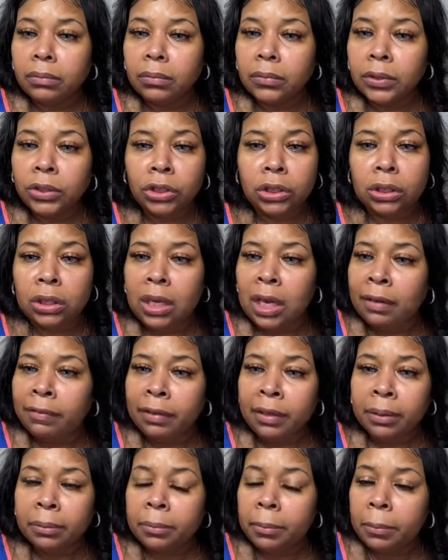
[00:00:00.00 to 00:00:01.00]
she love
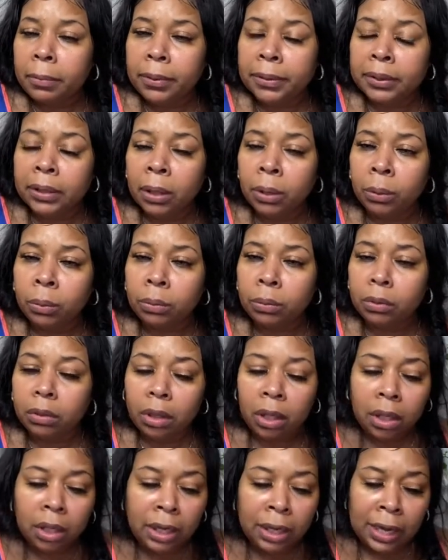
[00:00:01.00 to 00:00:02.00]
it. So,
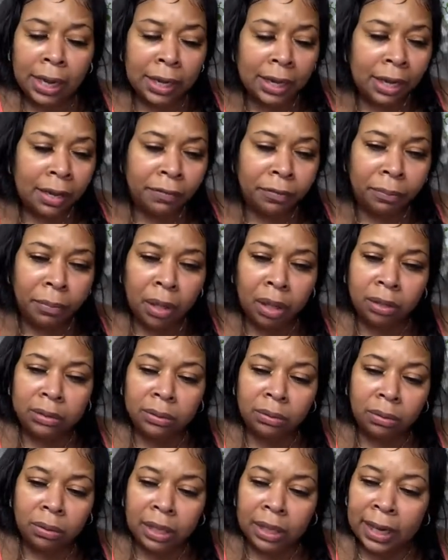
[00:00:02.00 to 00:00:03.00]
and, and I love them
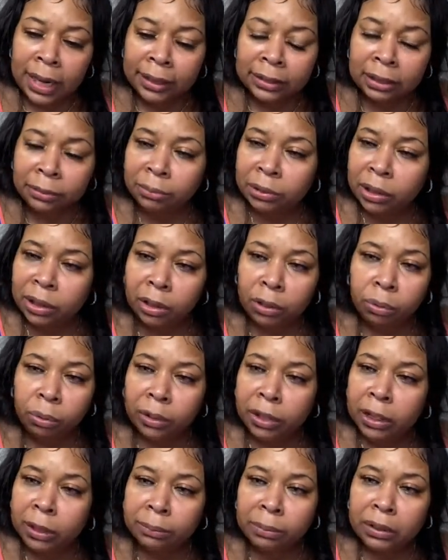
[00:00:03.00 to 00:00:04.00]
also. They got some good
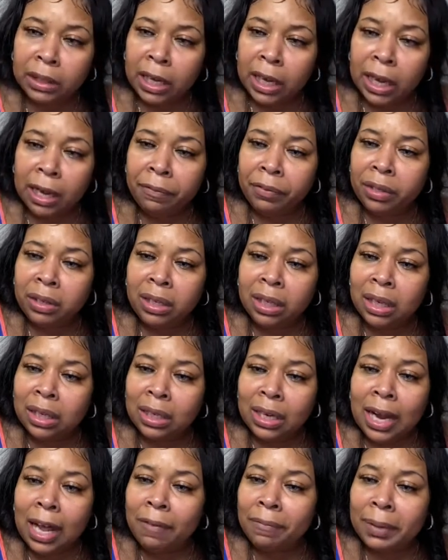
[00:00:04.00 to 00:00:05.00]
creams. Everything
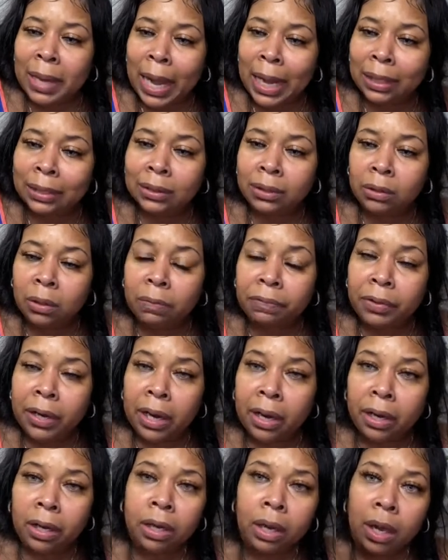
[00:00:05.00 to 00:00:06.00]
that I've gotten so
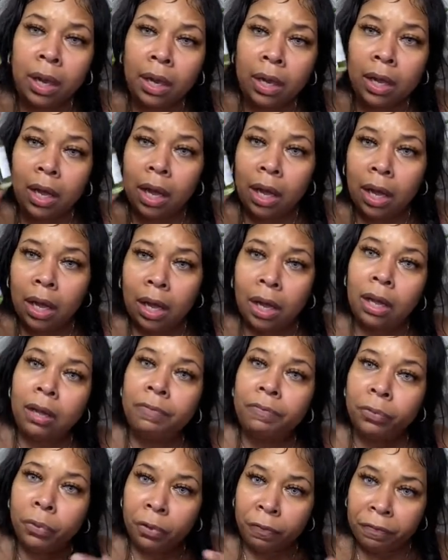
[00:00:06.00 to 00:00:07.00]
far uh,
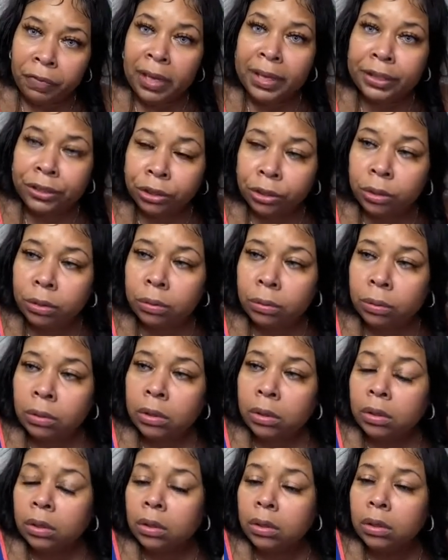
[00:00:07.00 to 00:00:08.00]
for facial,
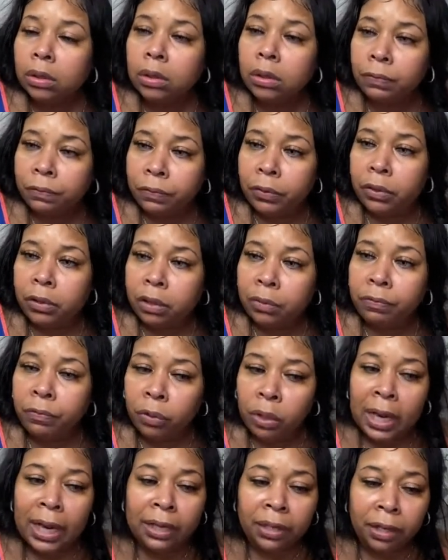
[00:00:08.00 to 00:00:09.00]
for, for
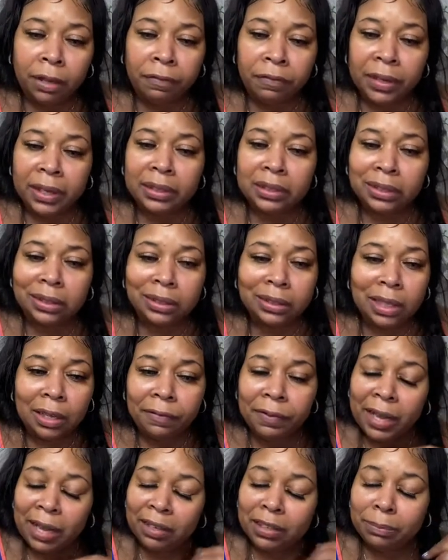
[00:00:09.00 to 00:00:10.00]
like your face and stuff
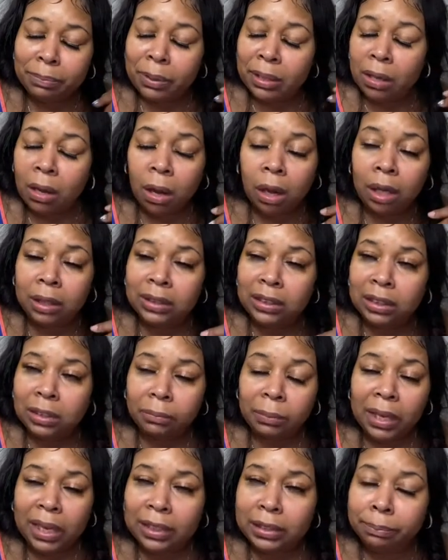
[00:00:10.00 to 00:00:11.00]
has been
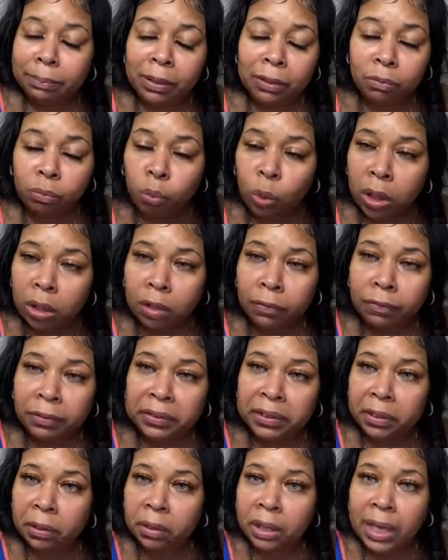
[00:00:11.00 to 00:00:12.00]
awesome, has been wonderful.
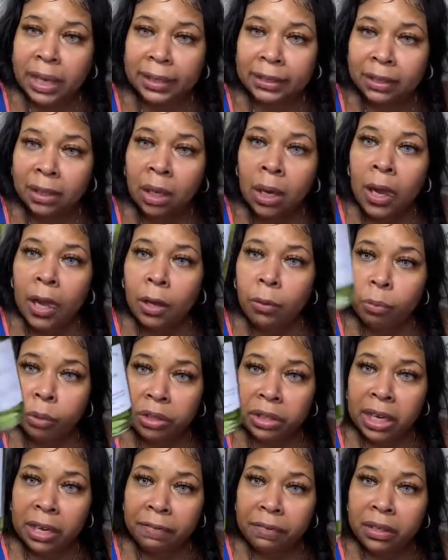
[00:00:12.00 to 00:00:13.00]
So yes, we're
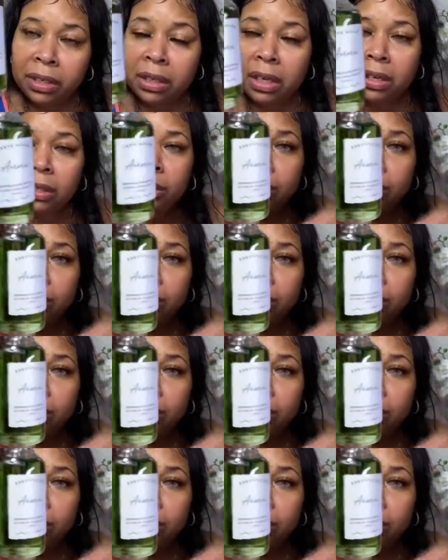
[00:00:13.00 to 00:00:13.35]
definitely going to